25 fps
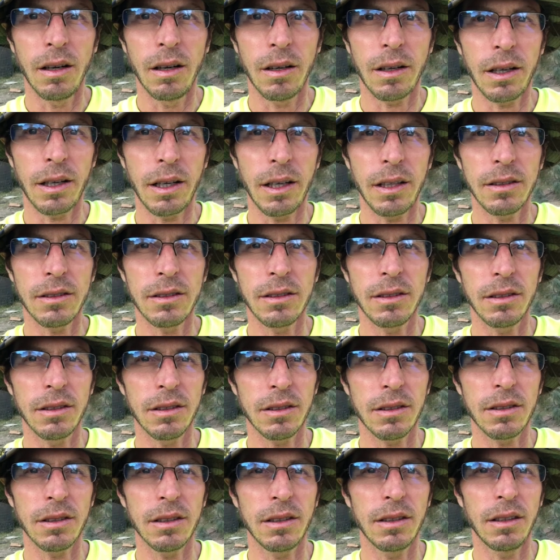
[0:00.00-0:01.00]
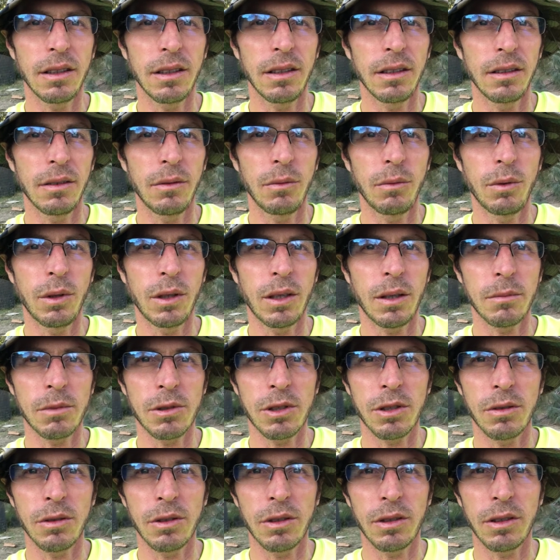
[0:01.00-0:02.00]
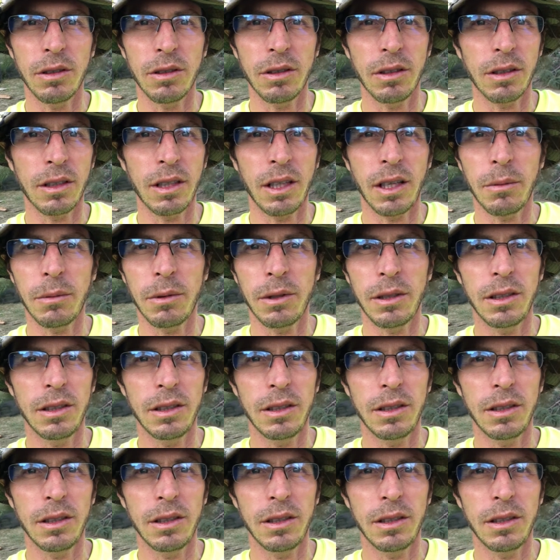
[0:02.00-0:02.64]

Okay guys, seriously, what I'm showing you here on camera,